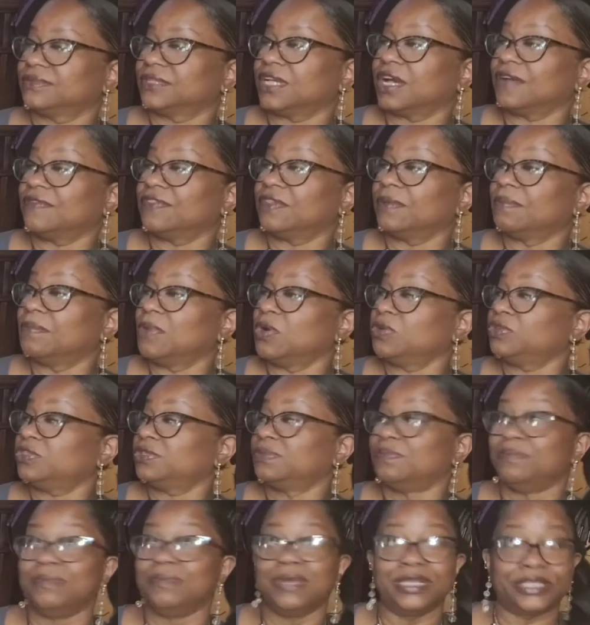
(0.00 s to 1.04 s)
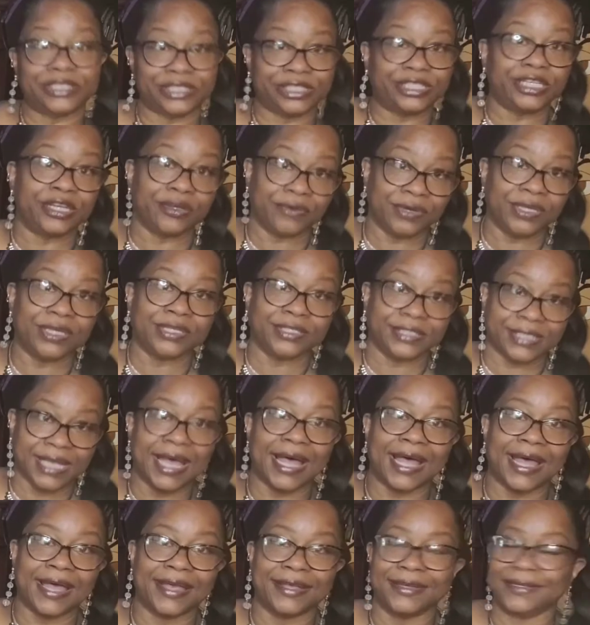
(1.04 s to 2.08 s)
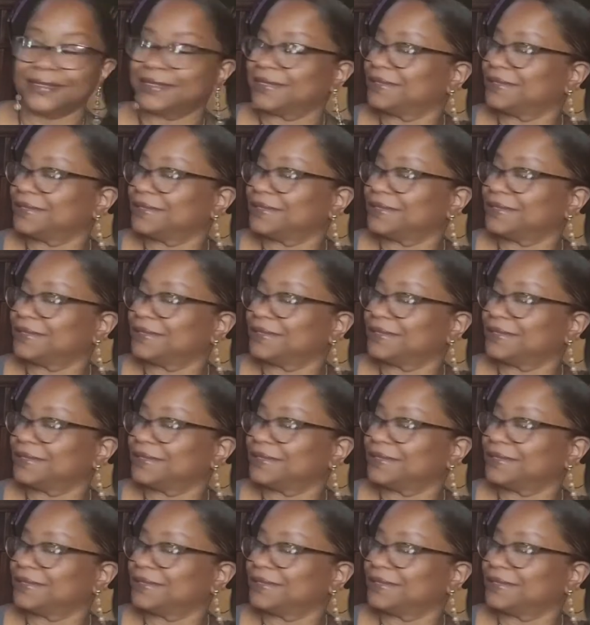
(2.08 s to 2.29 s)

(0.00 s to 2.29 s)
of the most mysterious kind.